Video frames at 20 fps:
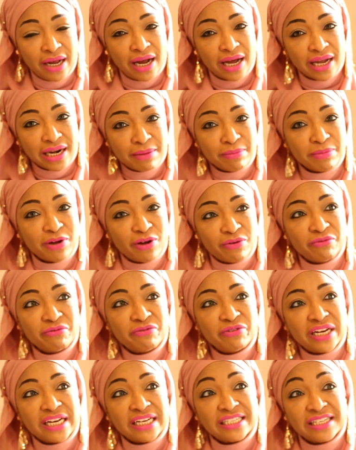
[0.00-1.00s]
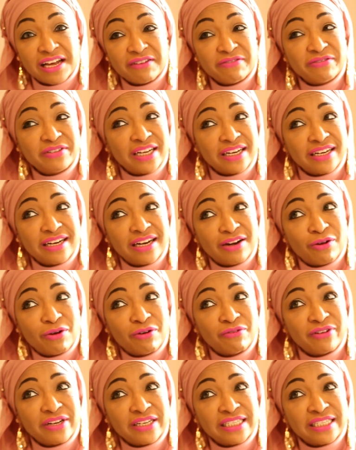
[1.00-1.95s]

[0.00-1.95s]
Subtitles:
And I'm confident. I've done a lot of